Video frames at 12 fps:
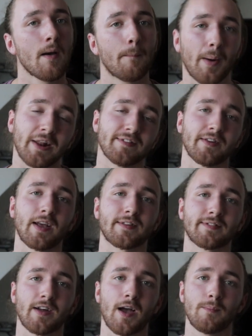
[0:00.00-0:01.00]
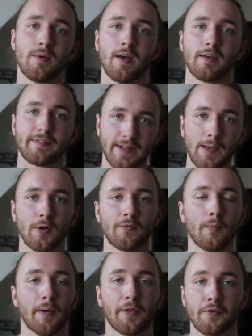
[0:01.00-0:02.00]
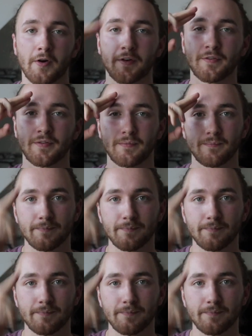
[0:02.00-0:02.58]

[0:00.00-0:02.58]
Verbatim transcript: But until next time, stay beautiful, mother truckers.